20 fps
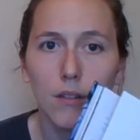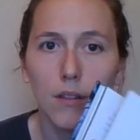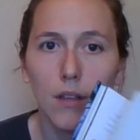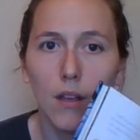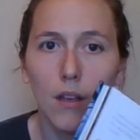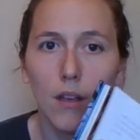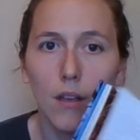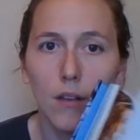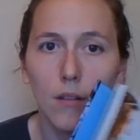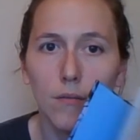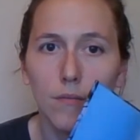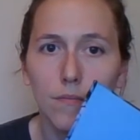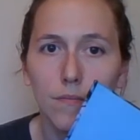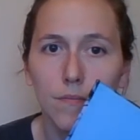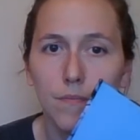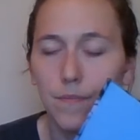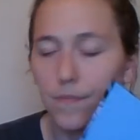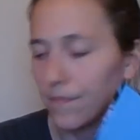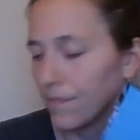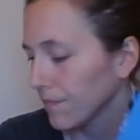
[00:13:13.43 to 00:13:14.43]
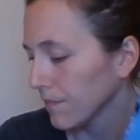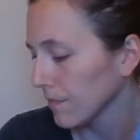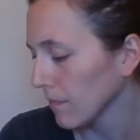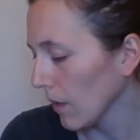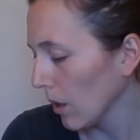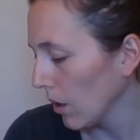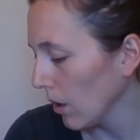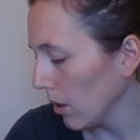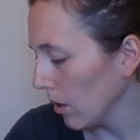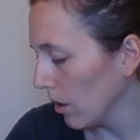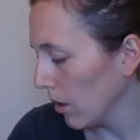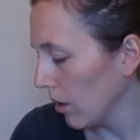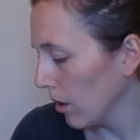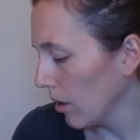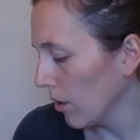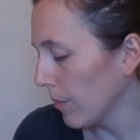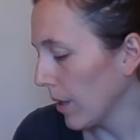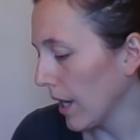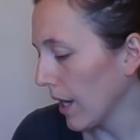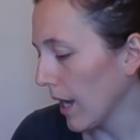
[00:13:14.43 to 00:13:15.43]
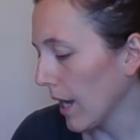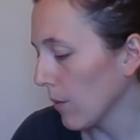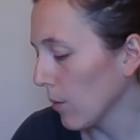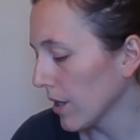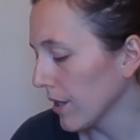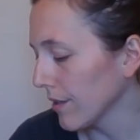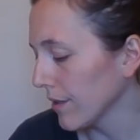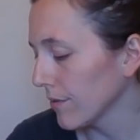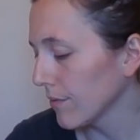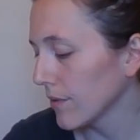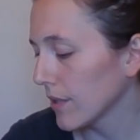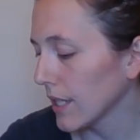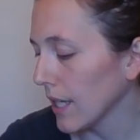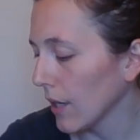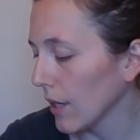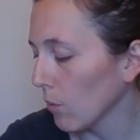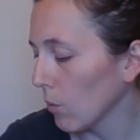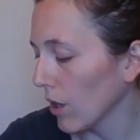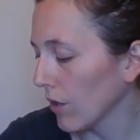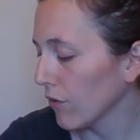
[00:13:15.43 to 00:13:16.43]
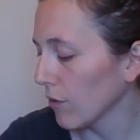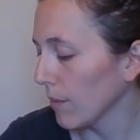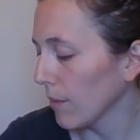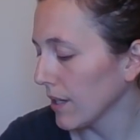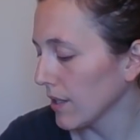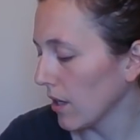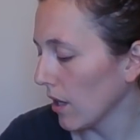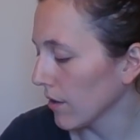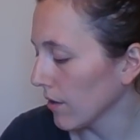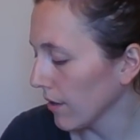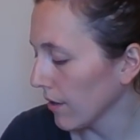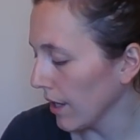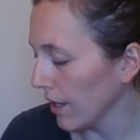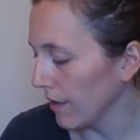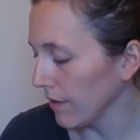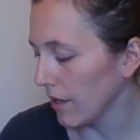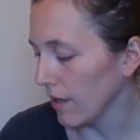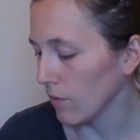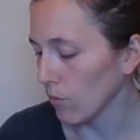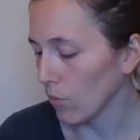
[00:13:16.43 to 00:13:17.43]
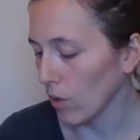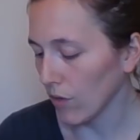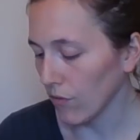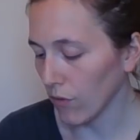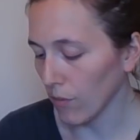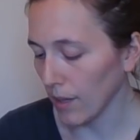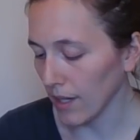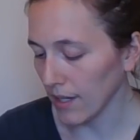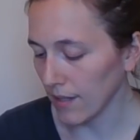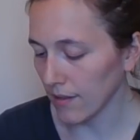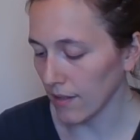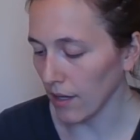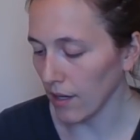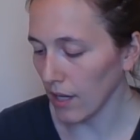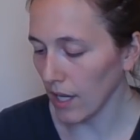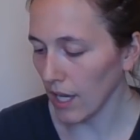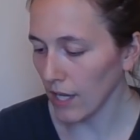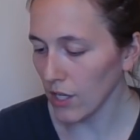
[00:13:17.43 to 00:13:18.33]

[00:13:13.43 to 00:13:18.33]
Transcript: But I wanted to get one for my daughter and then one for my son.